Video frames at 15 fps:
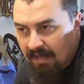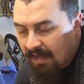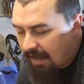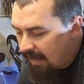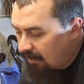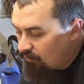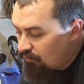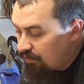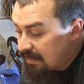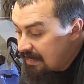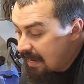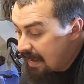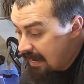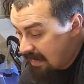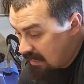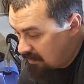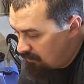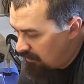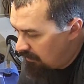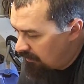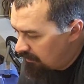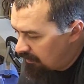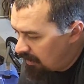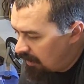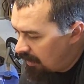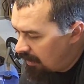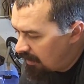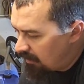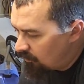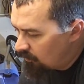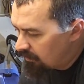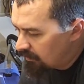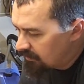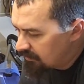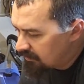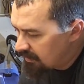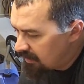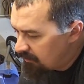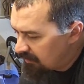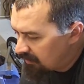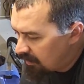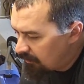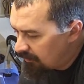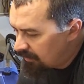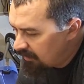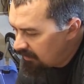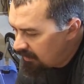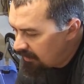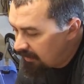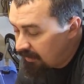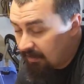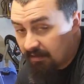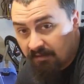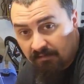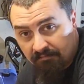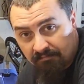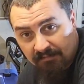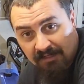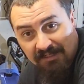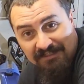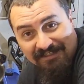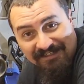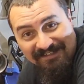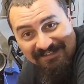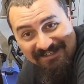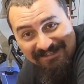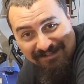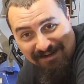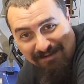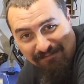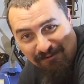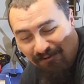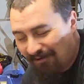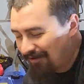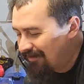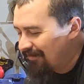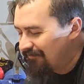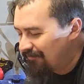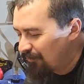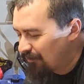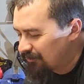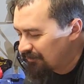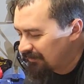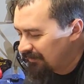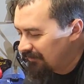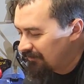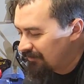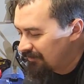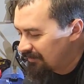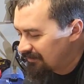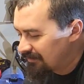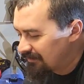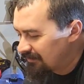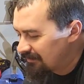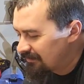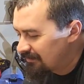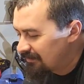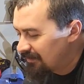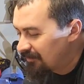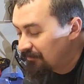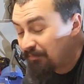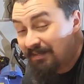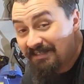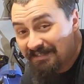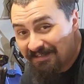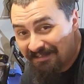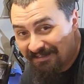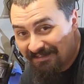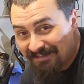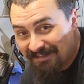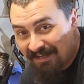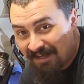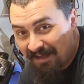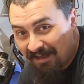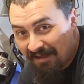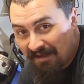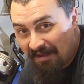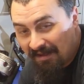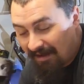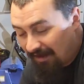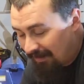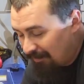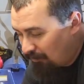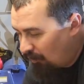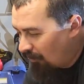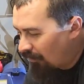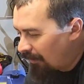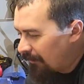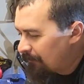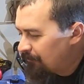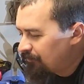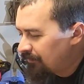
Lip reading: Henry Abe, was the name of the company. It doesn't exist anymore, unfortunately, or it doesn't sell pistons anymore.